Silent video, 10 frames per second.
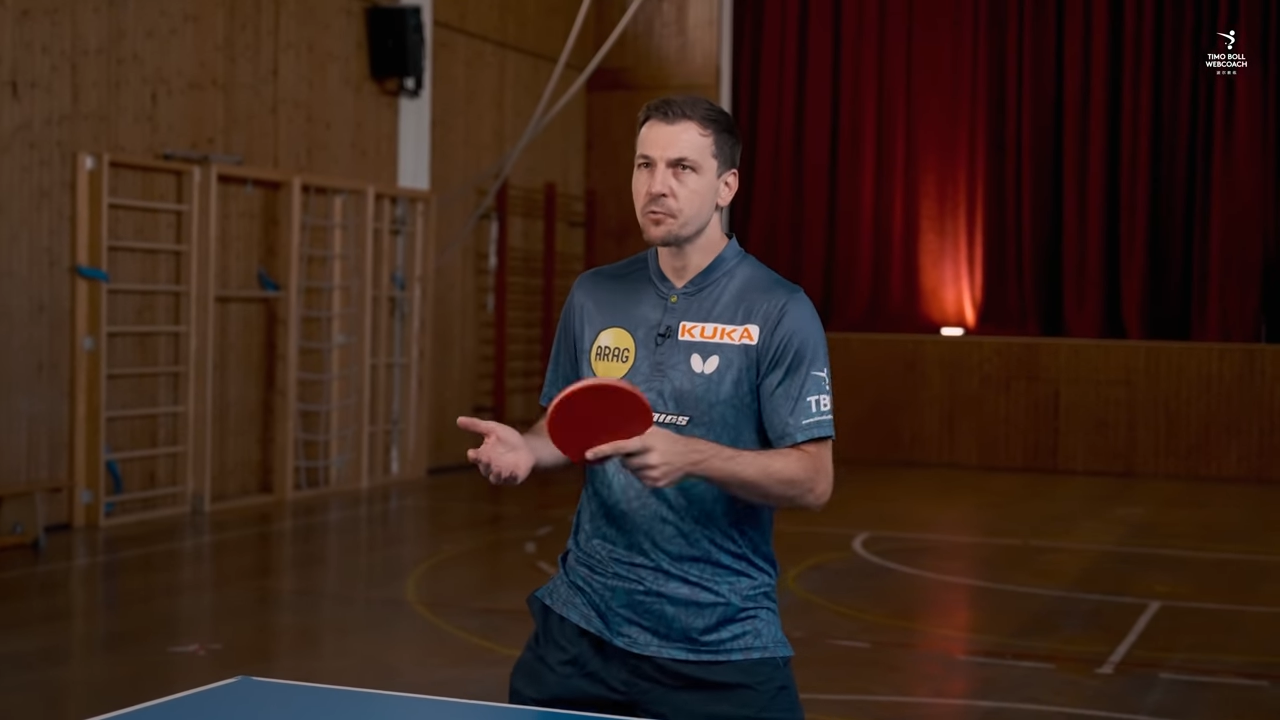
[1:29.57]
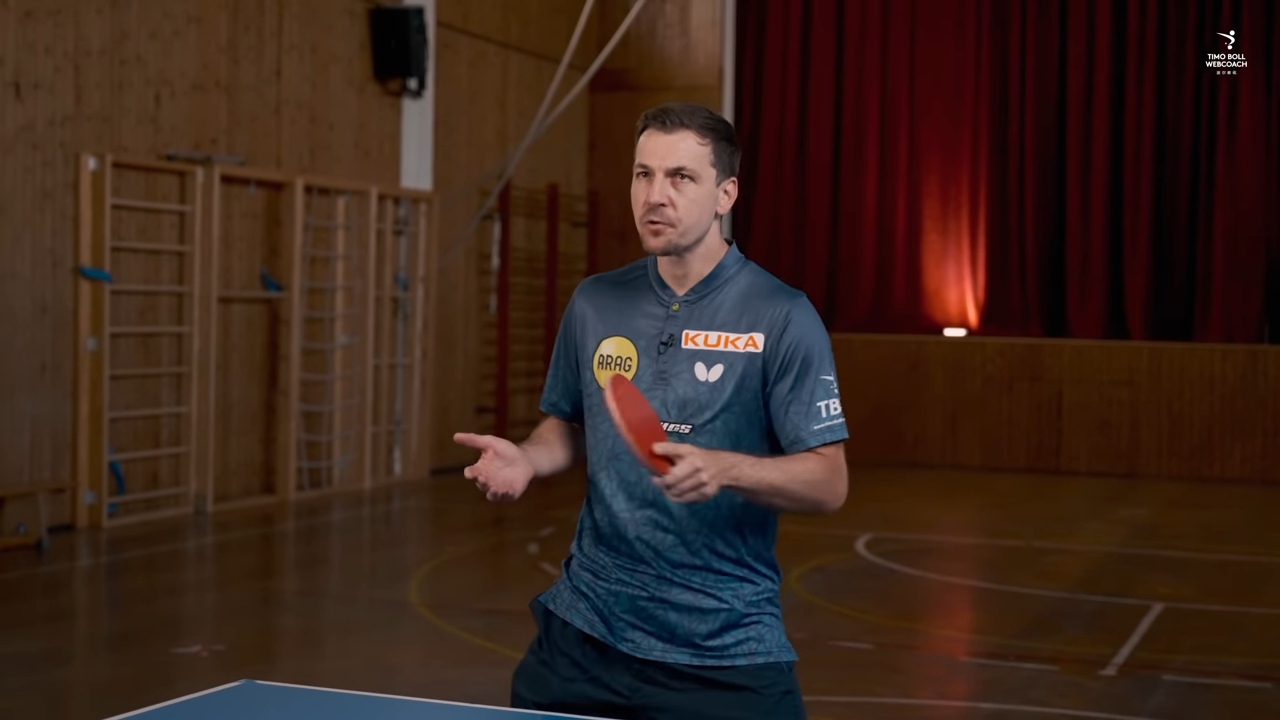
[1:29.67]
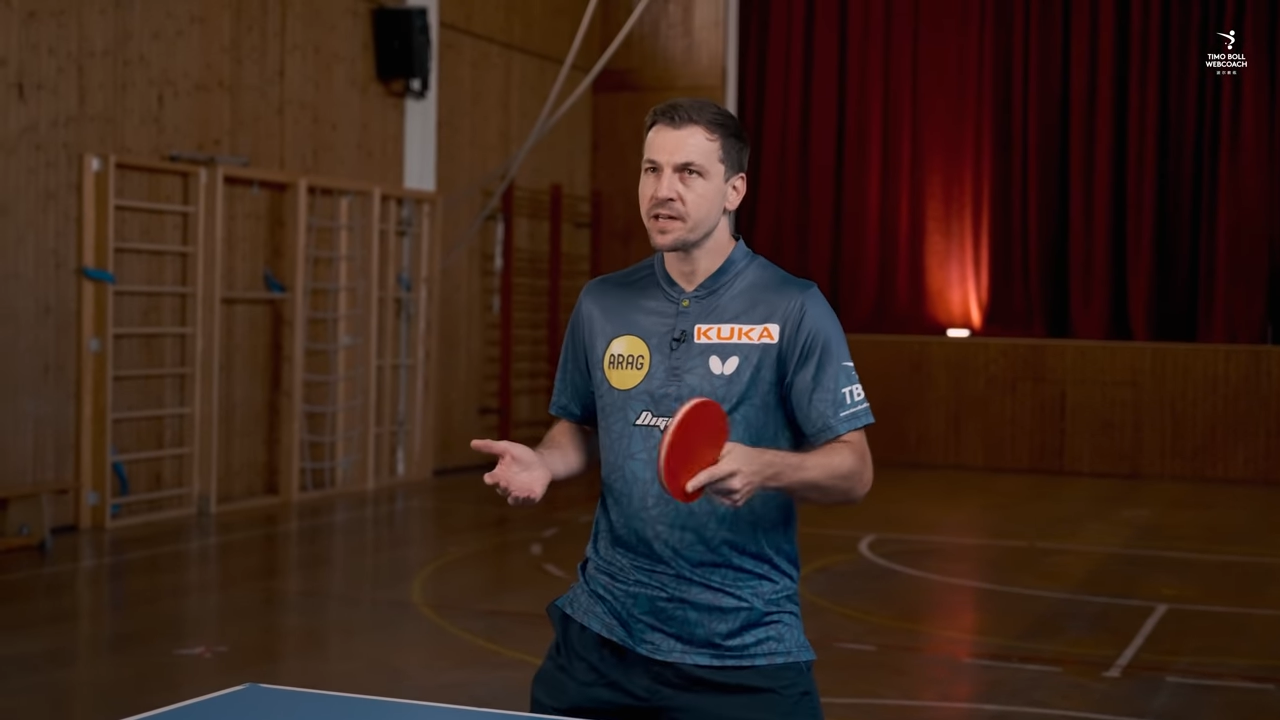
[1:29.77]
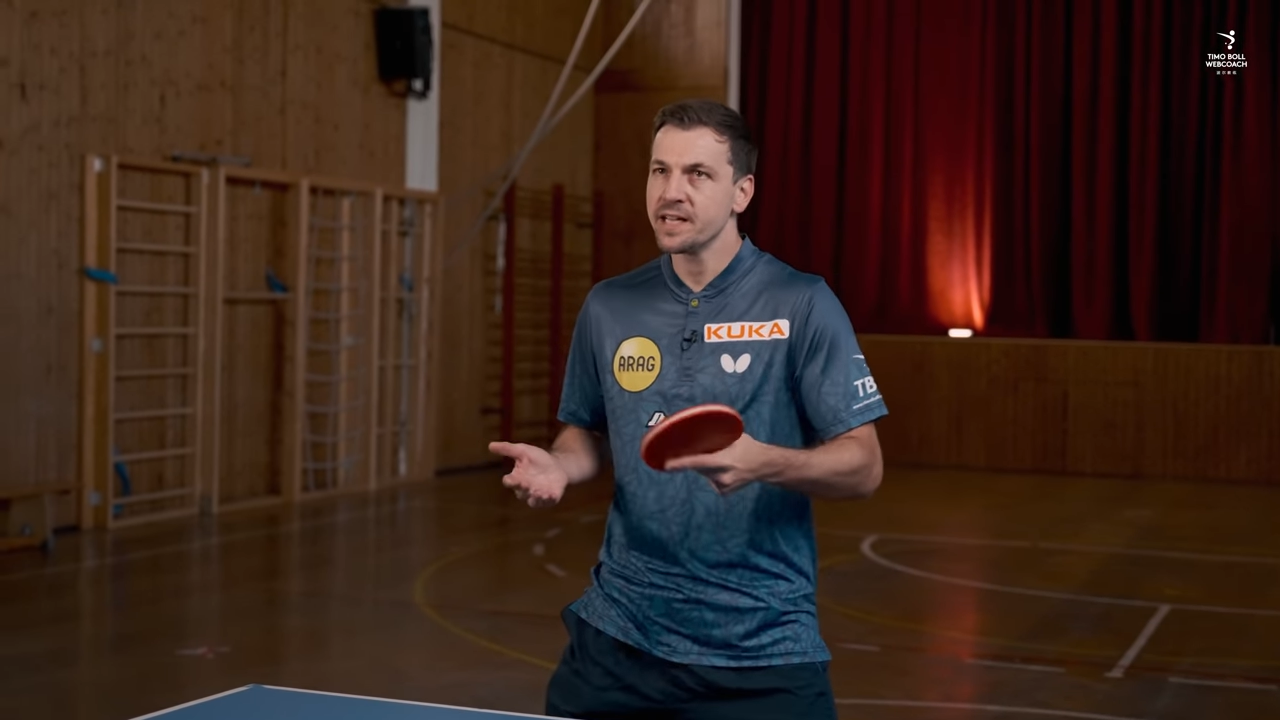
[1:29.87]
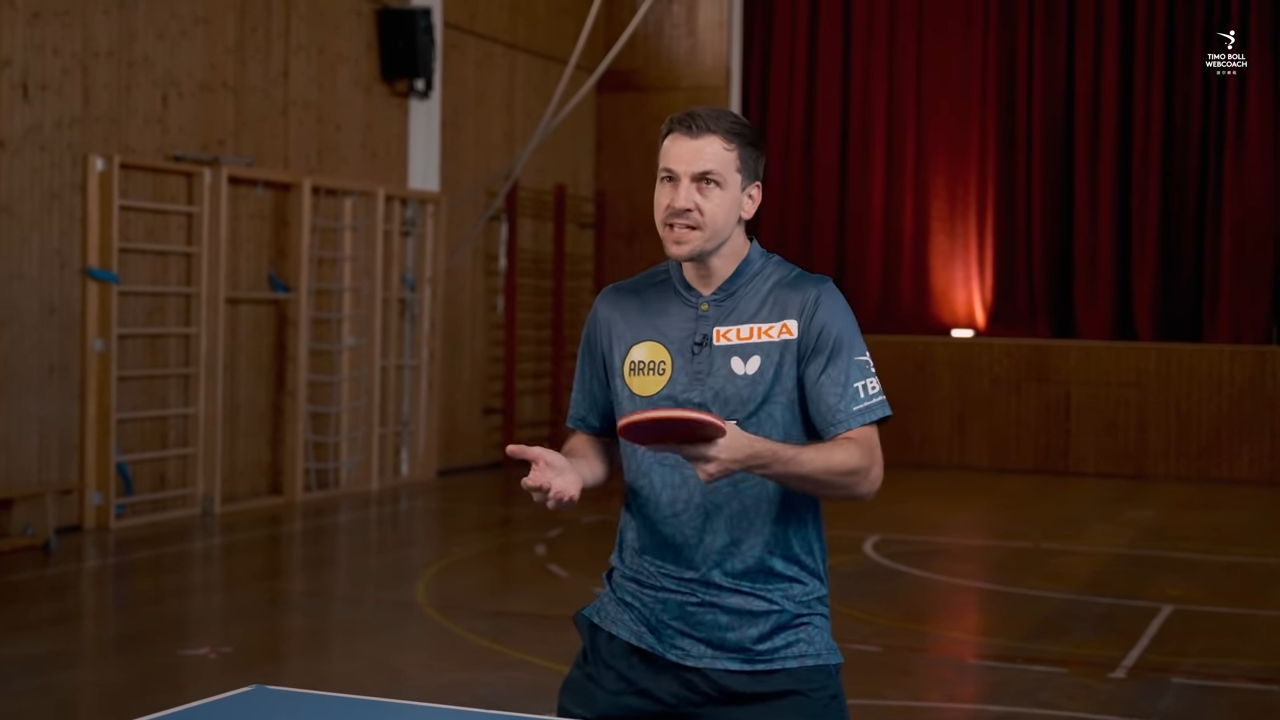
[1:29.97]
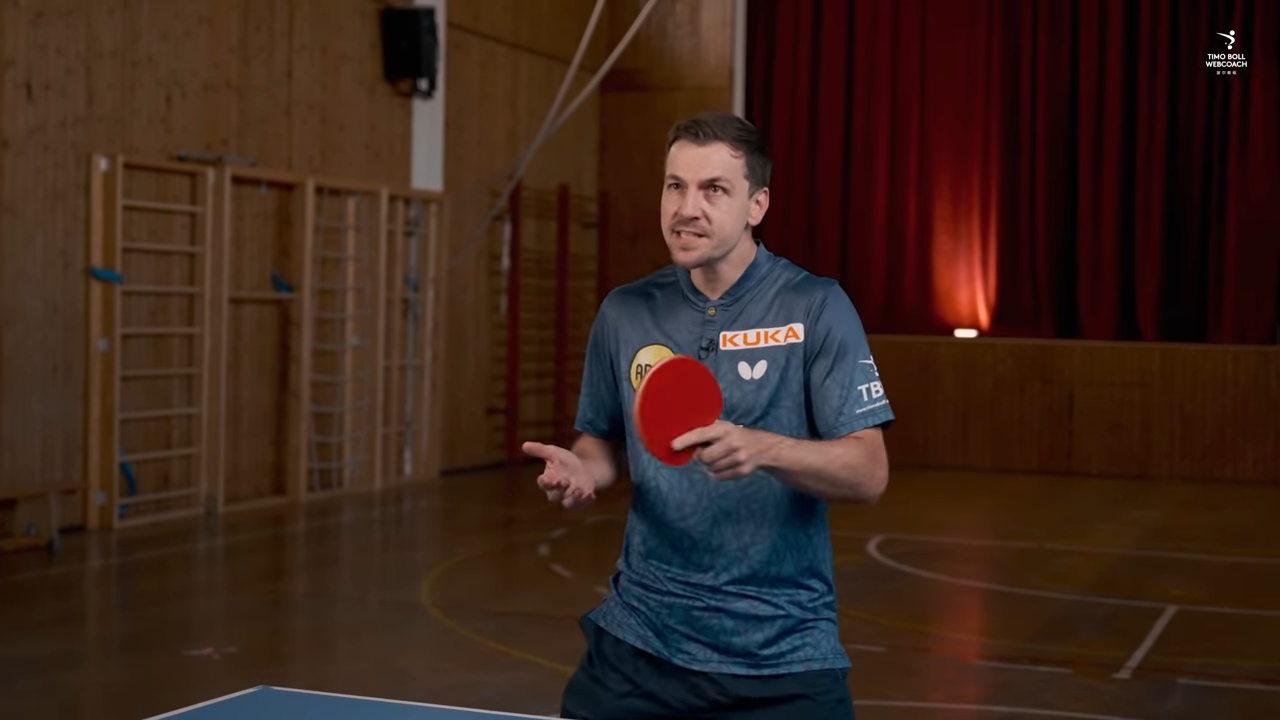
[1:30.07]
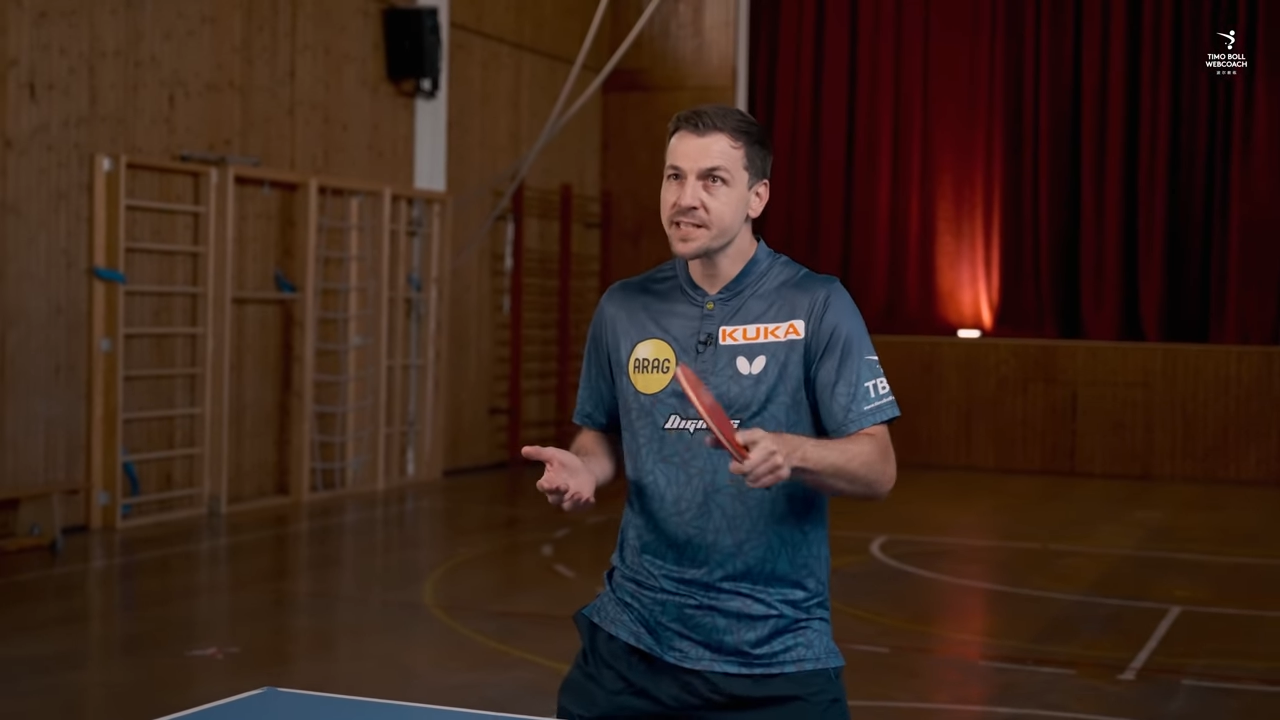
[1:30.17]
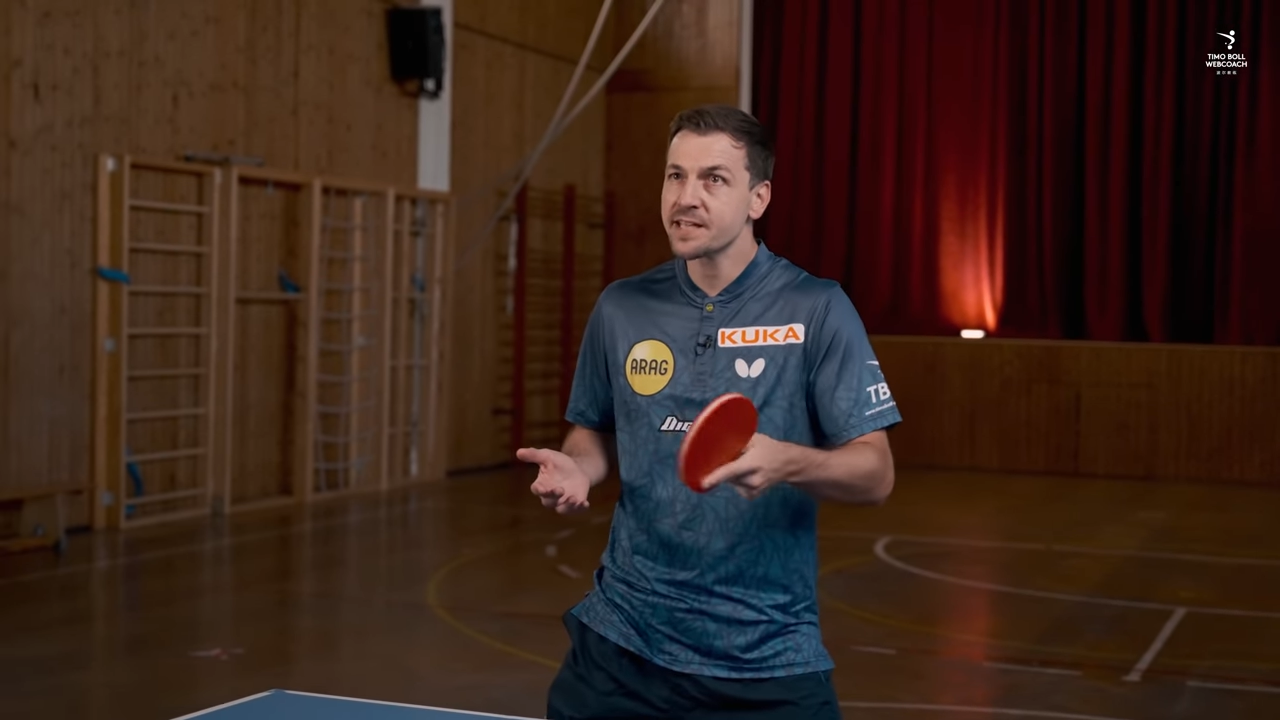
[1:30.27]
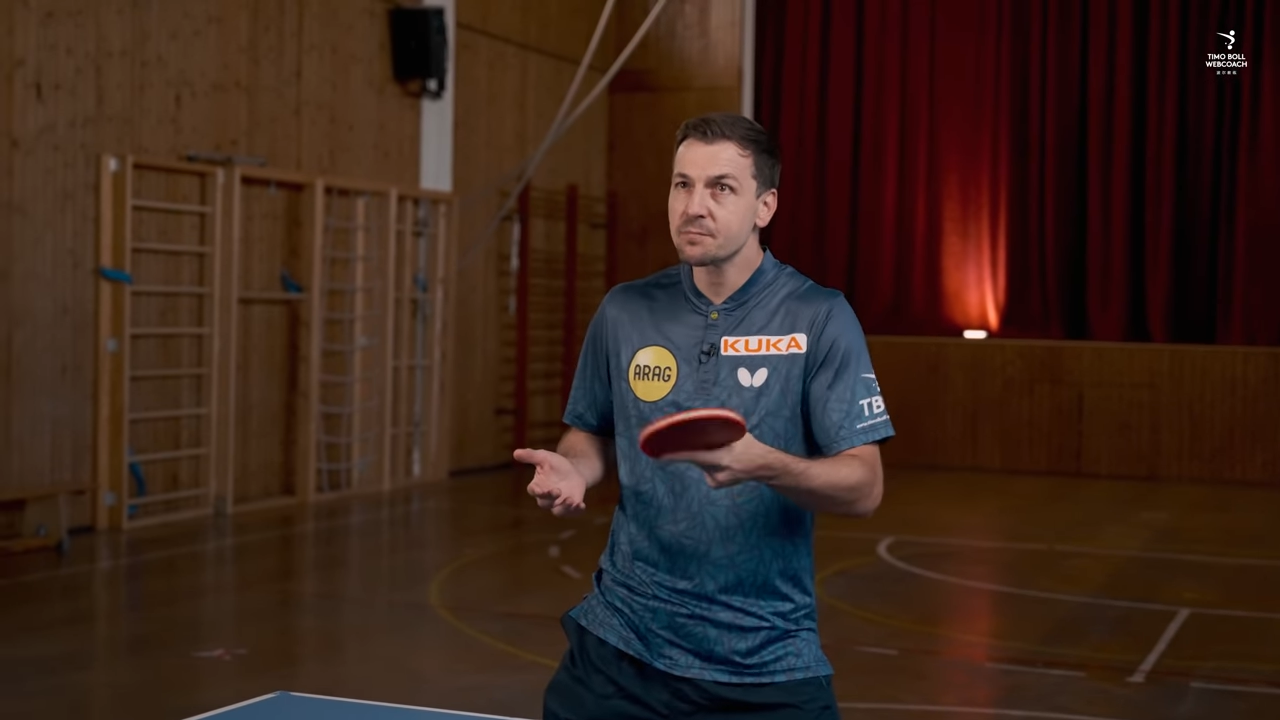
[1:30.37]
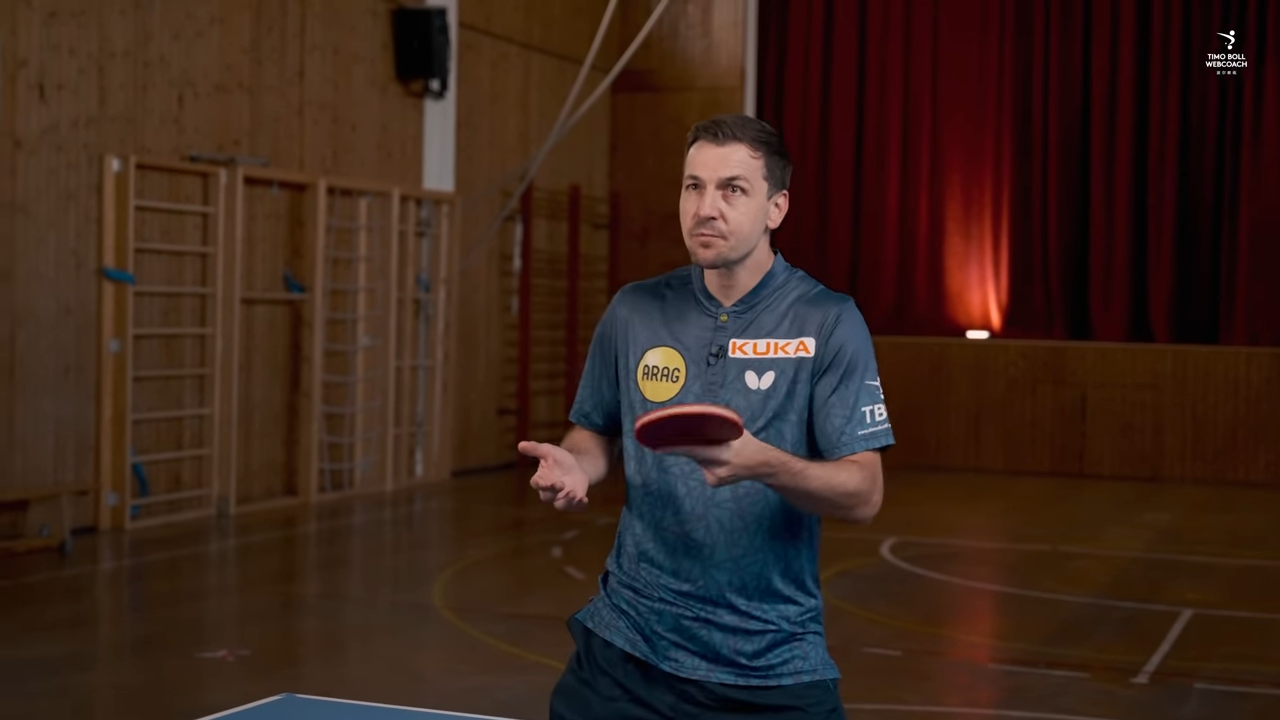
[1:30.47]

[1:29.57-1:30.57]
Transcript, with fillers: releasing it